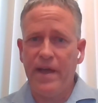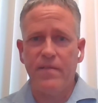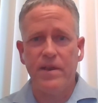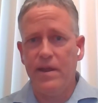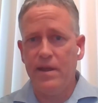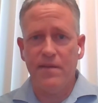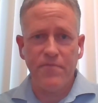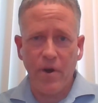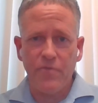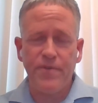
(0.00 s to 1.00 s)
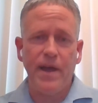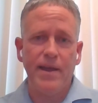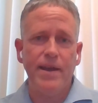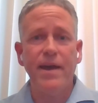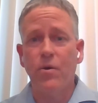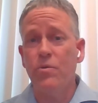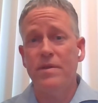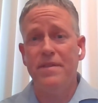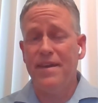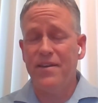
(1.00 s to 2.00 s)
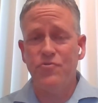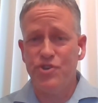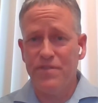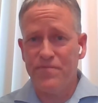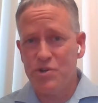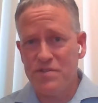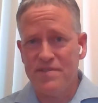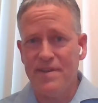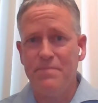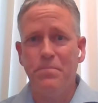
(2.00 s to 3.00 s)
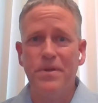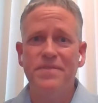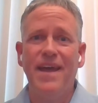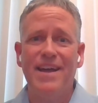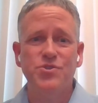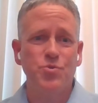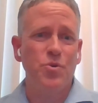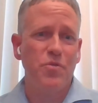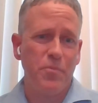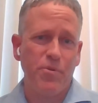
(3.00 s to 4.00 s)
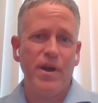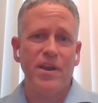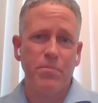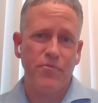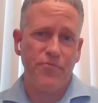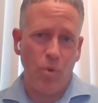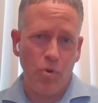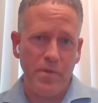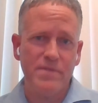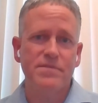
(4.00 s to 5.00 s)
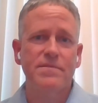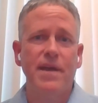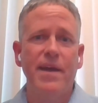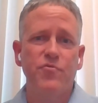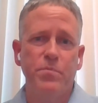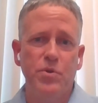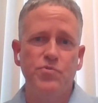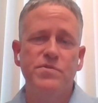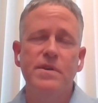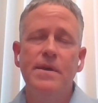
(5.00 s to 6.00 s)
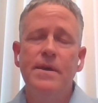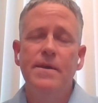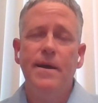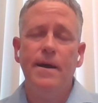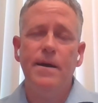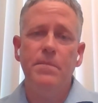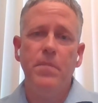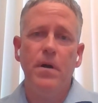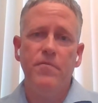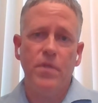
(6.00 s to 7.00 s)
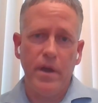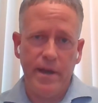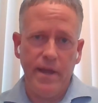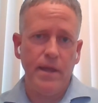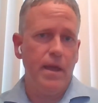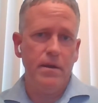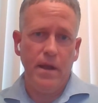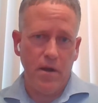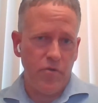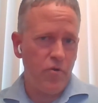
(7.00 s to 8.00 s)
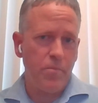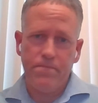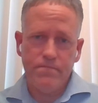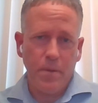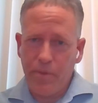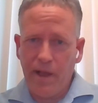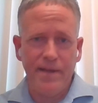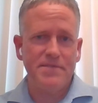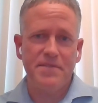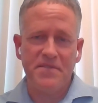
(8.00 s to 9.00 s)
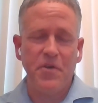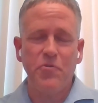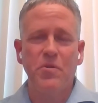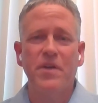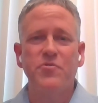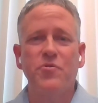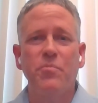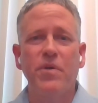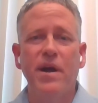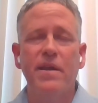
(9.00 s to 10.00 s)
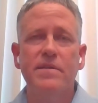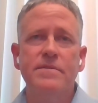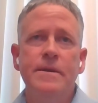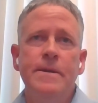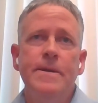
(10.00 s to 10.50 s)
validating and verifying not only the energy efficiency, but the product performance attributes of lighting and other appliances and other electrical products.